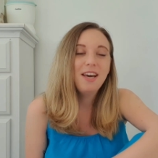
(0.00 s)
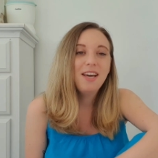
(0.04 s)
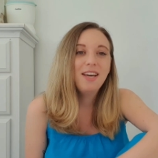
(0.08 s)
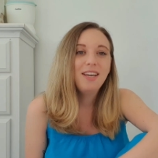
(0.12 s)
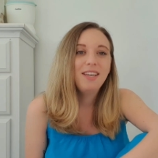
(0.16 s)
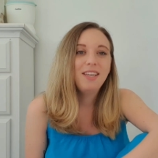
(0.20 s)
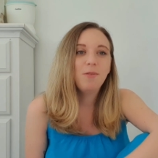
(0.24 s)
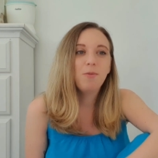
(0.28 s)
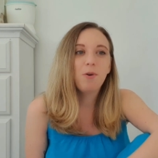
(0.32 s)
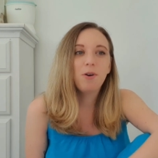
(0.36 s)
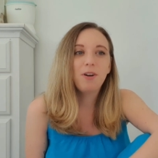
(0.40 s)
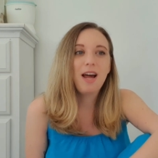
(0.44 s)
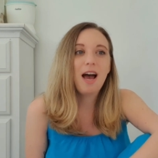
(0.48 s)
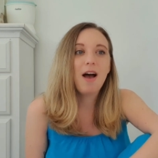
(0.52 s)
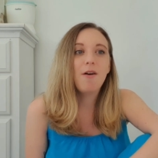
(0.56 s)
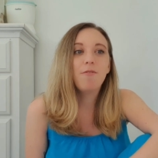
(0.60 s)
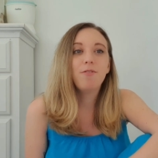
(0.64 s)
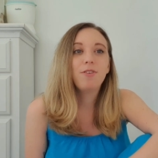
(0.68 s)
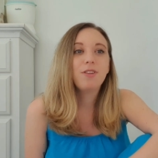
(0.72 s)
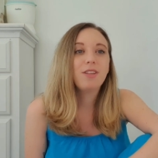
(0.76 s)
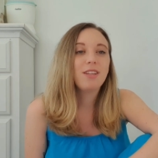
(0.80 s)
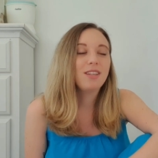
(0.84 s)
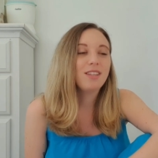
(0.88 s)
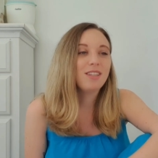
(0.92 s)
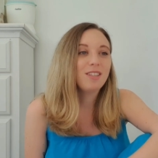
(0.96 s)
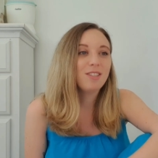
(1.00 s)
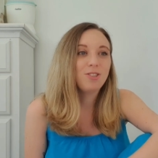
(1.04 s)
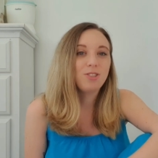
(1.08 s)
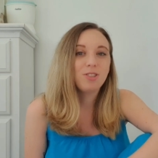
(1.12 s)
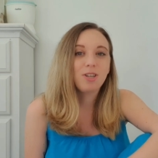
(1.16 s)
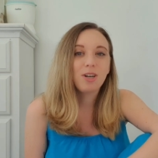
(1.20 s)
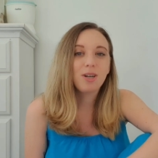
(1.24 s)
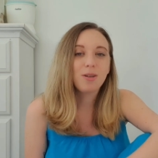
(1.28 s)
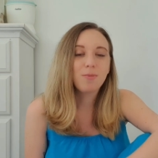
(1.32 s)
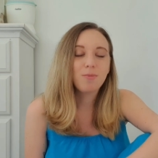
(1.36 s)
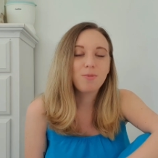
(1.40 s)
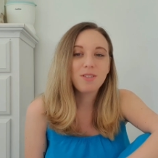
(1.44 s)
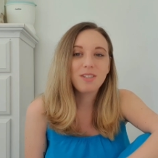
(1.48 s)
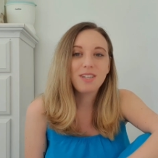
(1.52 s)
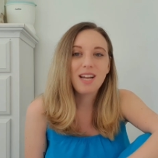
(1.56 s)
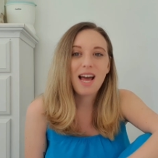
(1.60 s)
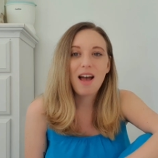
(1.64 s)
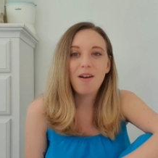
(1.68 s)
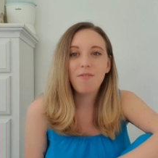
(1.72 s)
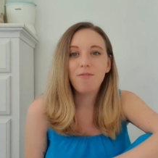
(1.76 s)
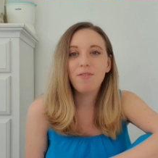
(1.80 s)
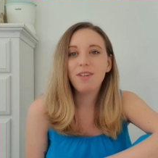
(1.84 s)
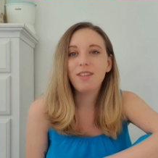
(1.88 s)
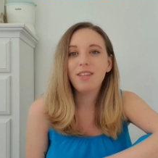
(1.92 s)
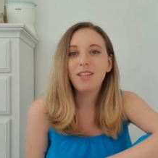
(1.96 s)
You want everything in the shops and
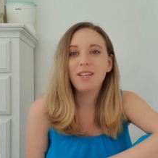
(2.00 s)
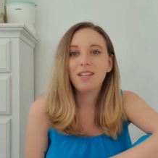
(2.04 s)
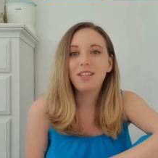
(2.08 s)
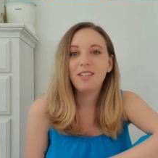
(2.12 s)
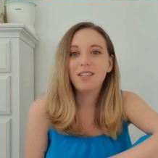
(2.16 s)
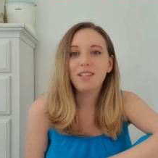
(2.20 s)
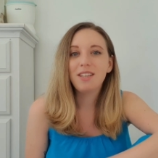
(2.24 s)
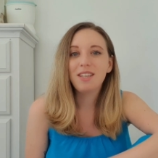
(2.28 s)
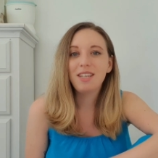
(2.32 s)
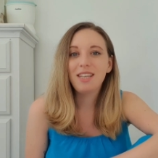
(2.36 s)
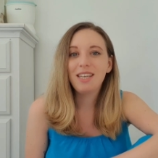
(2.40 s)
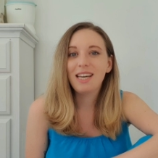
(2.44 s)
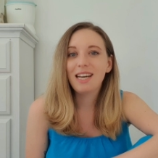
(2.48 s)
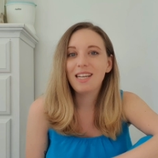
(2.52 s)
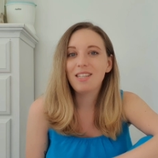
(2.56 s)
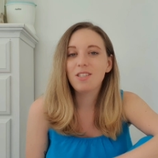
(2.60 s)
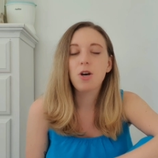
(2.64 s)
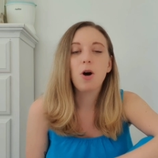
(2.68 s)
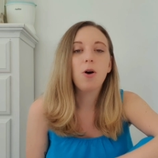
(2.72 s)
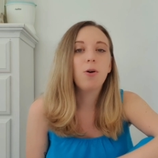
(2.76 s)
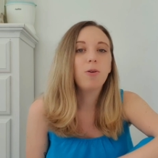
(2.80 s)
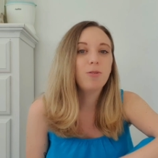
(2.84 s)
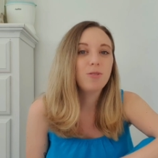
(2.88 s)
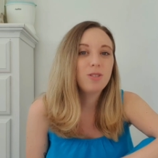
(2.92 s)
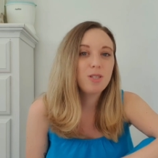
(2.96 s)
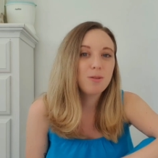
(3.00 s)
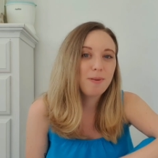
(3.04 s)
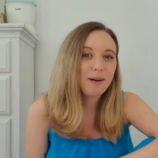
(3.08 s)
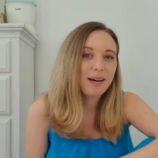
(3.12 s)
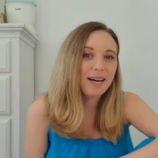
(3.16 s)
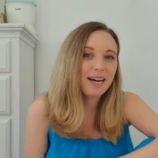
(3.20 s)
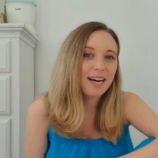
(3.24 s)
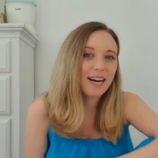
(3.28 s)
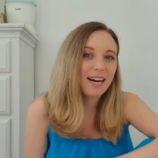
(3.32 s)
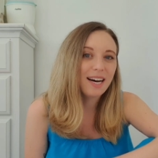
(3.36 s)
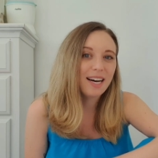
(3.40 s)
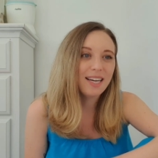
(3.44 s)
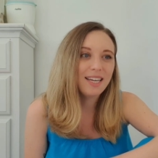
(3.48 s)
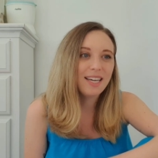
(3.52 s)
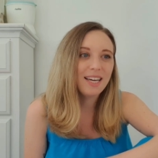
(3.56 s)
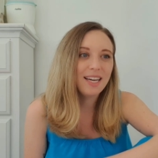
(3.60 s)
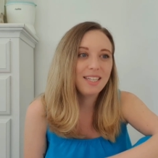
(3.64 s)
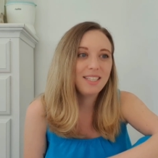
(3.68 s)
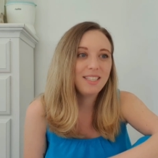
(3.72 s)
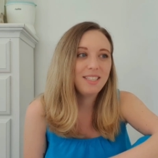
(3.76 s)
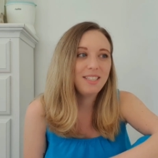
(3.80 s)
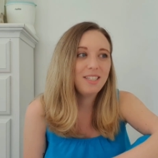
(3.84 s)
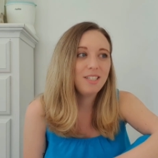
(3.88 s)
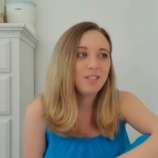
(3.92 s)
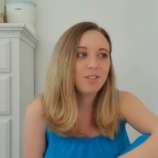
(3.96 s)
everything that you get told to buy,
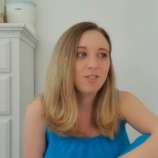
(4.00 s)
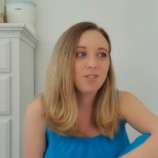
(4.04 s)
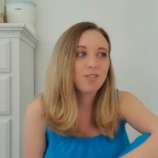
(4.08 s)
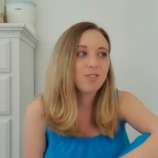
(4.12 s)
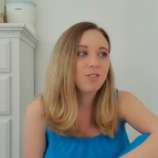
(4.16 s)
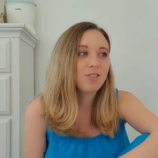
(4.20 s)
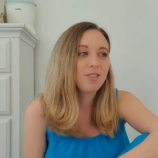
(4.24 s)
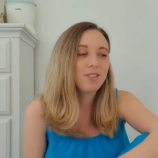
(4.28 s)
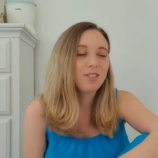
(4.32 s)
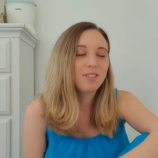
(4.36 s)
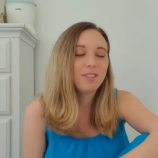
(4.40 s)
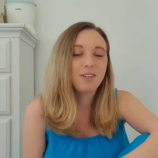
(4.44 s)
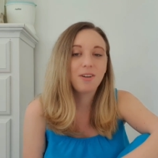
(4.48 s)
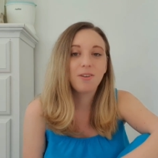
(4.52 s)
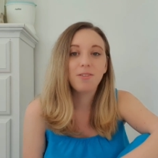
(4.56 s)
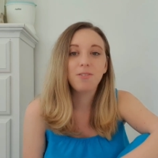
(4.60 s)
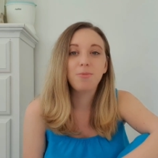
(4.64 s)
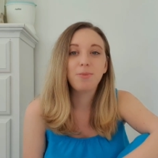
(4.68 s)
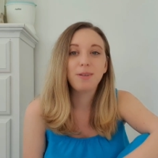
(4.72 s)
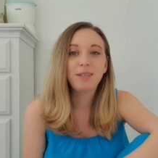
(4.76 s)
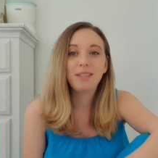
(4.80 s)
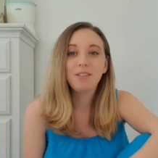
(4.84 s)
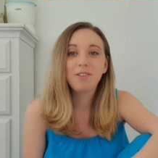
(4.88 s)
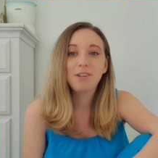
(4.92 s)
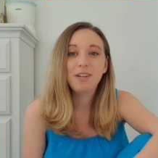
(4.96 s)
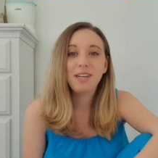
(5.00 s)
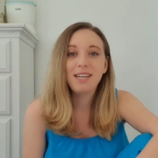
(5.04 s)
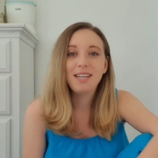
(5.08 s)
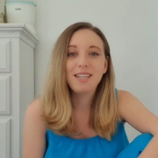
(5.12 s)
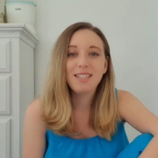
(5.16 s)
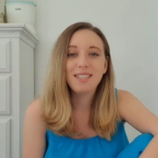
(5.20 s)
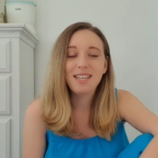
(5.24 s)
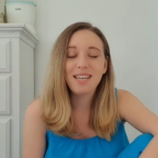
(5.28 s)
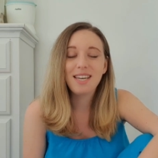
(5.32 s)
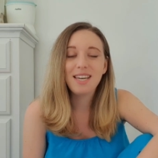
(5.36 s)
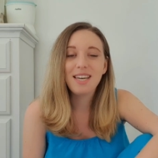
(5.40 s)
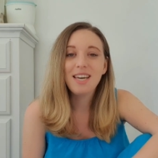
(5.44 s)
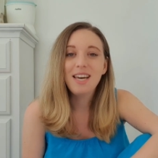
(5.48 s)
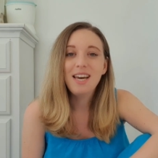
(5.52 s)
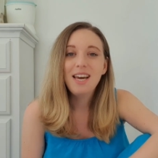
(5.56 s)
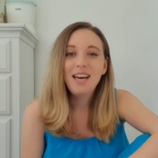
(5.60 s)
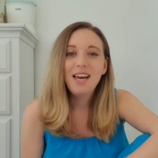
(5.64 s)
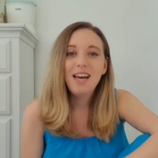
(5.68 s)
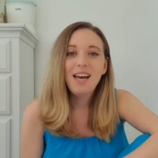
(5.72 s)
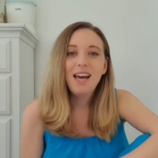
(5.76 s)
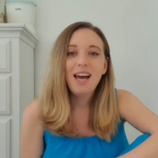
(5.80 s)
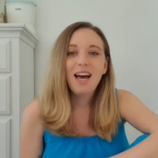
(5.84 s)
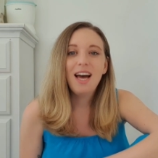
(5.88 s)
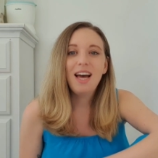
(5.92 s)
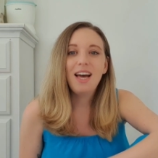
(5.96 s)
and you just go a bit crazy.
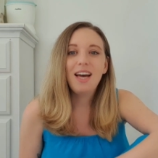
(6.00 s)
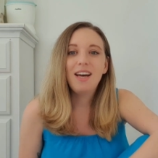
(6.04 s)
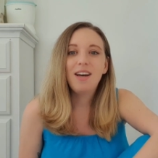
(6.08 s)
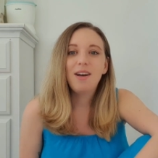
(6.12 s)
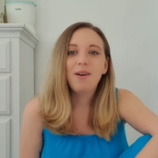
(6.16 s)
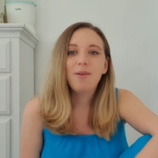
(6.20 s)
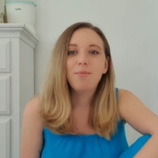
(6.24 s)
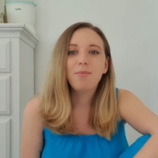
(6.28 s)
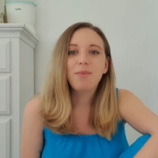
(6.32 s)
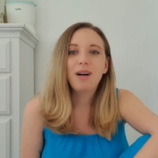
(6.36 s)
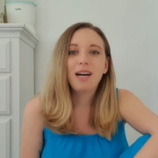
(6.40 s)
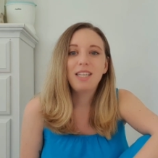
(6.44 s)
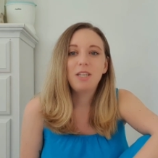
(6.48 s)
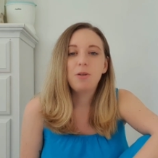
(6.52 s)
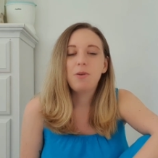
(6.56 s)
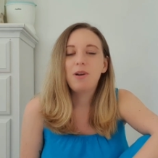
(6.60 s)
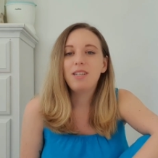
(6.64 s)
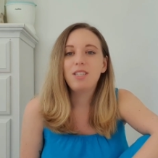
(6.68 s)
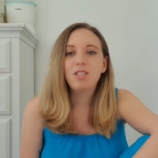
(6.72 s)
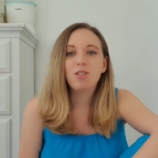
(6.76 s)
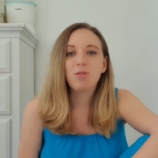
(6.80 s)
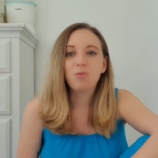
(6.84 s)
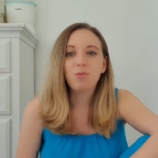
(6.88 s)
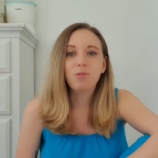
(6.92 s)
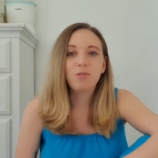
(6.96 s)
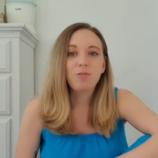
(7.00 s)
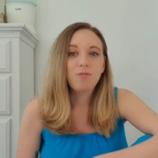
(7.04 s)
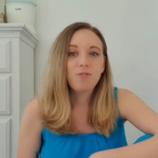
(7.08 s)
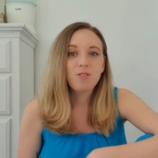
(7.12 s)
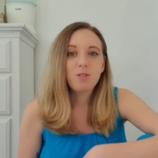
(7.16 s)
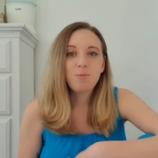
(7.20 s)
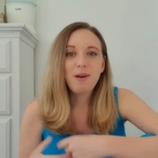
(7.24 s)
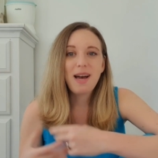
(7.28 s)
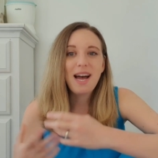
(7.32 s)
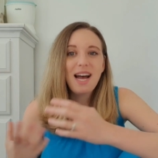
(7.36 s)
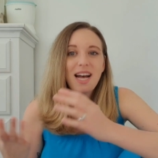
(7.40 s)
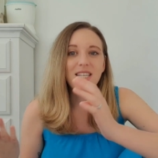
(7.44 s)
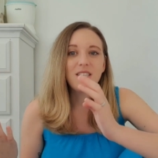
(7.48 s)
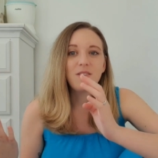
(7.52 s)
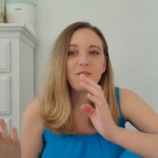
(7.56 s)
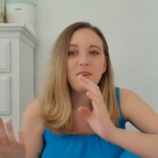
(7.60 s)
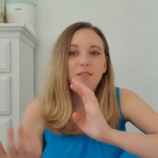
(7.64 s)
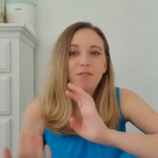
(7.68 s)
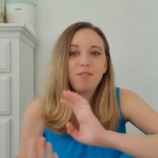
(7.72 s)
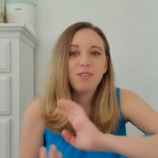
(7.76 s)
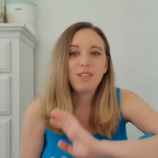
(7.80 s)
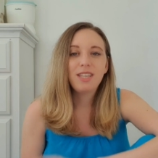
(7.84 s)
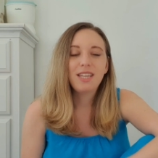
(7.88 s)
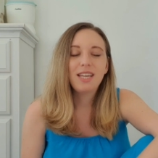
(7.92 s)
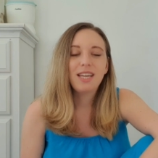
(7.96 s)
And you end up with spares of
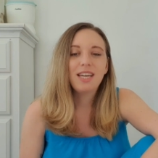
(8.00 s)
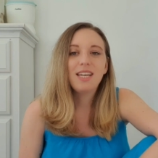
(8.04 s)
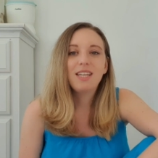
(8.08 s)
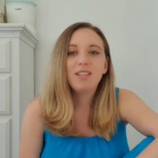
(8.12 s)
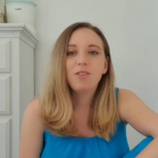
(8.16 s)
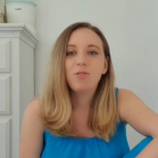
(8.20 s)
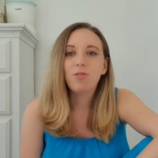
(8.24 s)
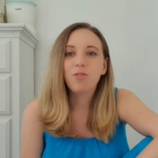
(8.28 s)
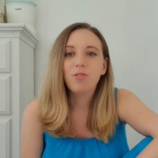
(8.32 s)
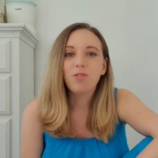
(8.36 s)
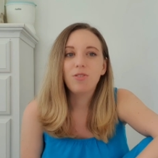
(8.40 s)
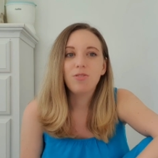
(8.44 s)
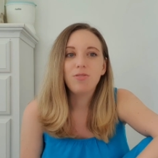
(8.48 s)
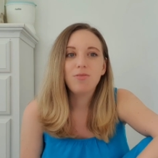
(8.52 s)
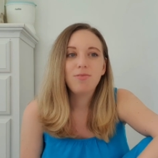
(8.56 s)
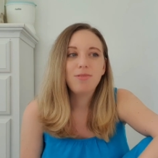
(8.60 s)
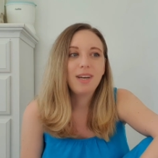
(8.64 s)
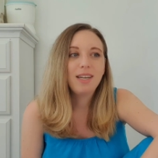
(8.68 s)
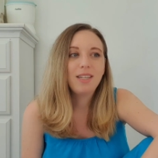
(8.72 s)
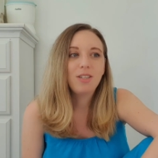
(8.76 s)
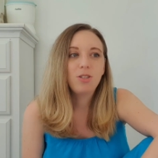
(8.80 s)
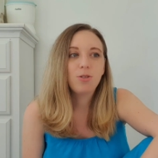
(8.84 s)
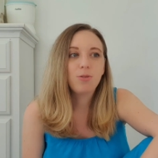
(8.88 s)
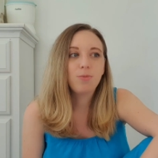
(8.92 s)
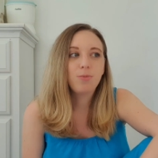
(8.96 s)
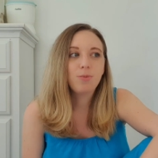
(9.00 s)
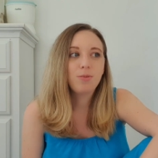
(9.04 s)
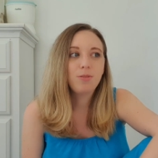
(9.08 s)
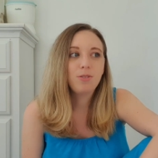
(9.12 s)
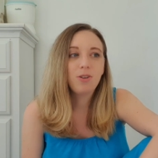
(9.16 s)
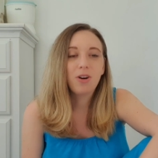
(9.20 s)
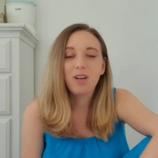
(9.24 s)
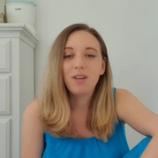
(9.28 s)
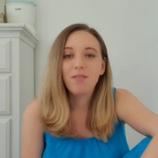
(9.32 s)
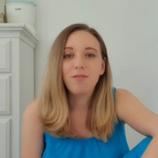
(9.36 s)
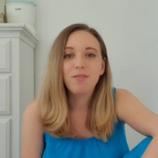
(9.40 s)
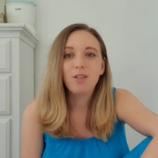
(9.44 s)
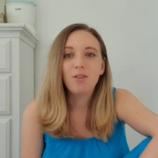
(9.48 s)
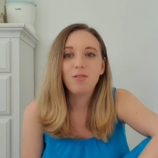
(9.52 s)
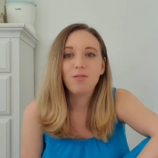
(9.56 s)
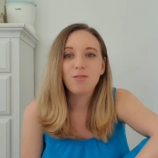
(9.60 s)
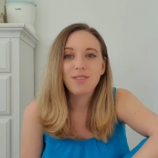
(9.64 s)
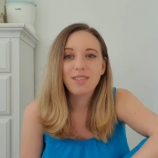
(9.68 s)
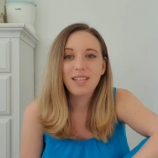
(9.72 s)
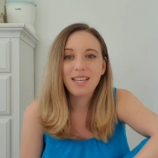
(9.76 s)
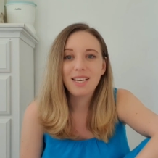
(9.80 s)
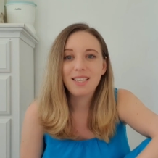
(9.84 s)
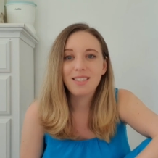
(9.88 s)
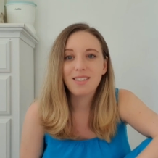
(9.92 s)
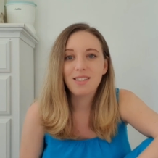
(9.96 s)
everything, or you end up not even using
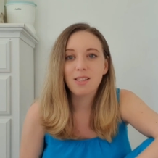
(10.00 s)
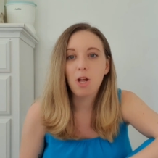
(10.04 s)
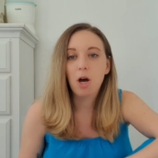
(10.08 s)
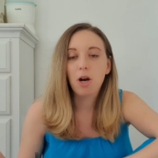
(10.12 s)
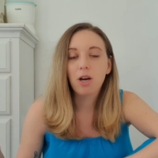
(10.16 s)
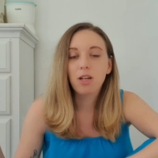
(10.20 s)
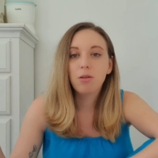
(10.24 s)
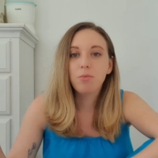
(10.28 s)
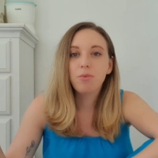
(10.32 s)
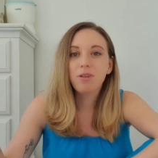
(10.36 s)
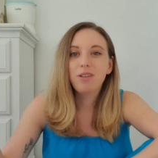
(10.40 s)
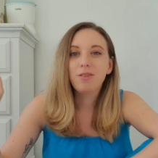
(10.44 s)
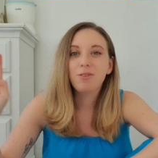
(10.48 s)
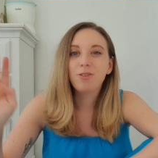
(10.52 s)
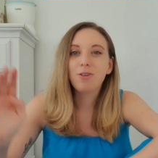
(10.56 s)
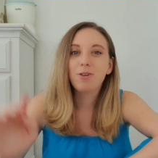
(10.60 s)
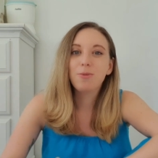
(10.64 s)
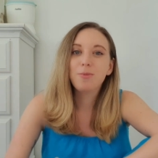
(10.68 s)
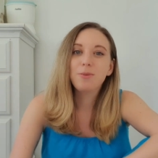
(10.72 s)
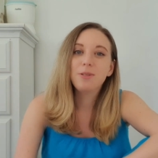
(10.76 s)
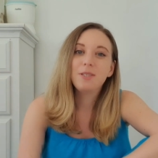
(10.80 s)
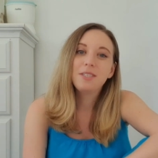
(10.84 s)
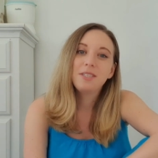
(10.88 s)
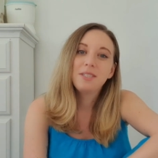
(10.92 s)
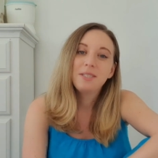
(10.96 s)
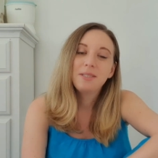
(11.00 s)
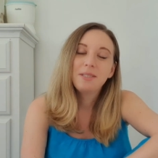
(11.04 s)
things and locking them in a cupboard.